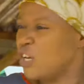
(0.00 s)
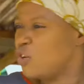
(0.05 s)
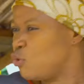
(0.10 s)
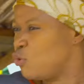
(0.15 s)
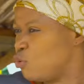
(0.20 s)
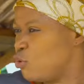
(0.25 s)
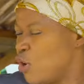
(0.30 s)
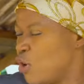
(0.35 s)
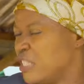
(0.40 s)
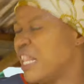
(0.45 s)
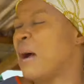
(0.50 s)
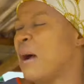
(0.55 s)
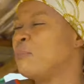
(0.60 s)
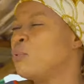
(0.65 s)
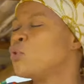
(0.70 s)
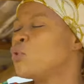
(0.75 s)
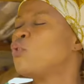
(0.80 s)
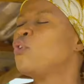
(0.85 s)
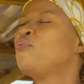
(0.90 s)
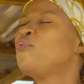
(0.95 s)
you that I'm
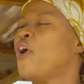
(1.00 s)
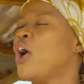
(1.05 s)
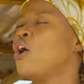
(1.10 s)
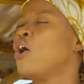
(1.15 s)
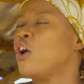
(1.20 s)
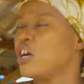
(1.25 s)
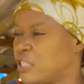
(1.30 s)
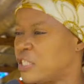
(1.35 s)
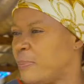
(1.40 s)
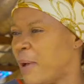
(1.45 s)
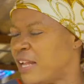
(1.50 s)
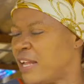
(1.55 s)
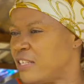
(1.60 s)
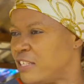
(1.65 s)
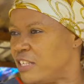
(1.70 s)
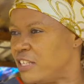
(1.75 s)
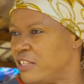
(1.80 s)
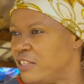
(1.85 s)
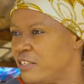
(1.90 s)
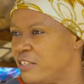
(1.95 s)
looking for your husband?
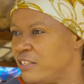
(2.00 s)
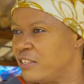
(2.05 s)
Me?